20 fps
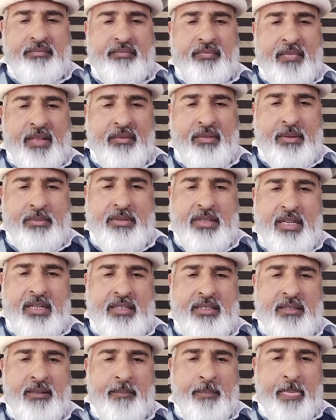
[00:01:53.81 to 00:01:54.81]

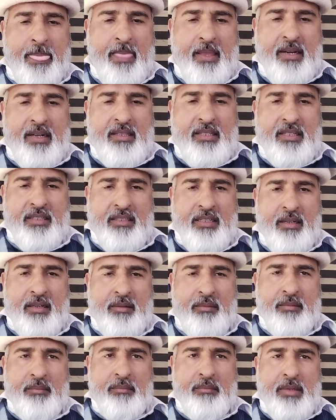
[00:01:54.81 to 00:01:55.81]
websites, and there's
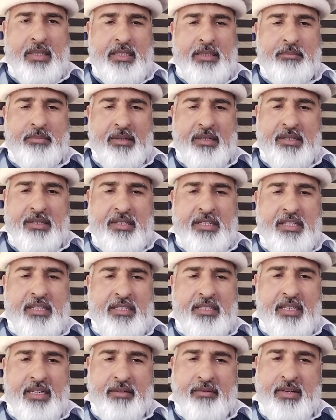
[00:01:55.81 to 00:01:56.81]
a multiple
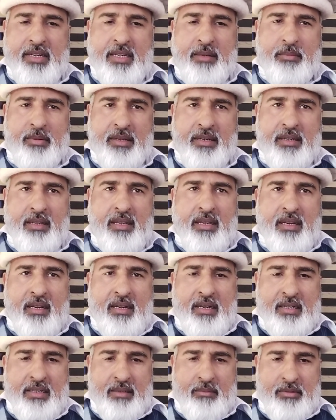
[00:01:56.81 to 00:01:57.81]
deals are available
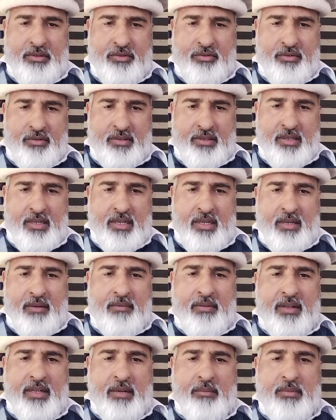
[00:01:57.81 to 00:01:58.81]
at Amazon's.
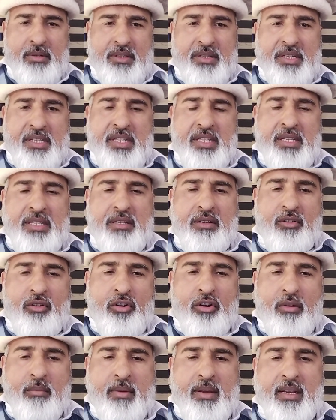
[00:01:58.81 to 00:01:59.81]
Vitamin D,
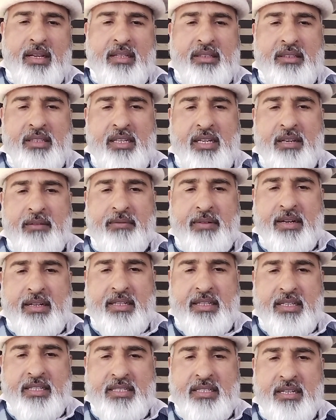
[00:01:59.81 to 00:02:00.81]
omega-3
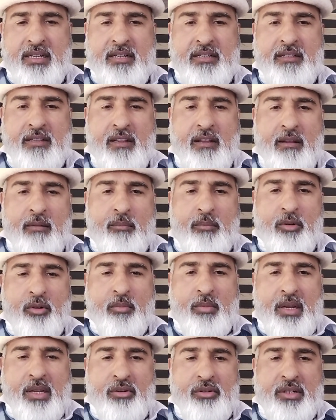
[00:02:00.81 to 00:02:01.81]
fatty acids,
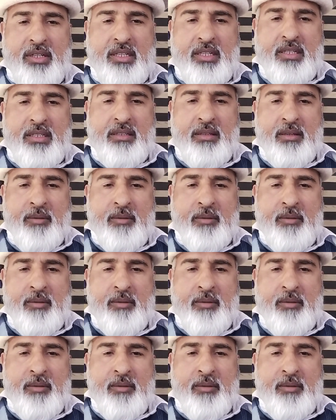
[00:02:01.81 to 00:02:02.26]
probiotic,